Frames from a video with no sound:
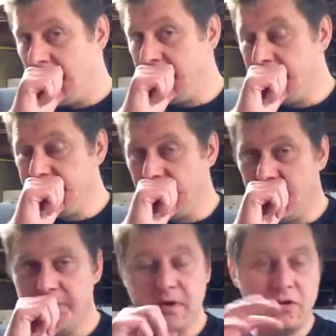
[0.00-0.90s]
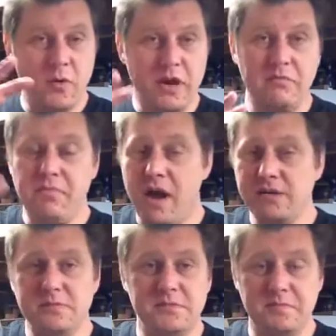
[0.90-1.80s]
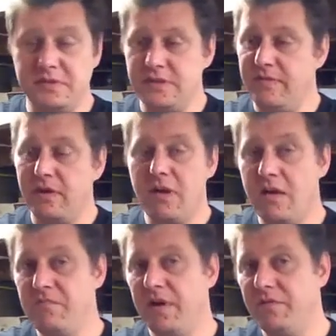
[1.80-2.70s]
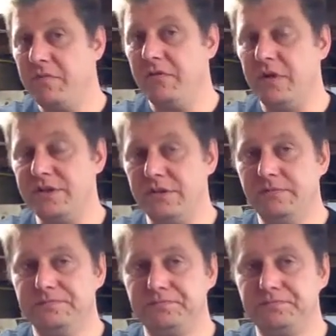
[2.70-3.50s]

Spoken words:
Love talking about going out and buying some specific craft beer from your region.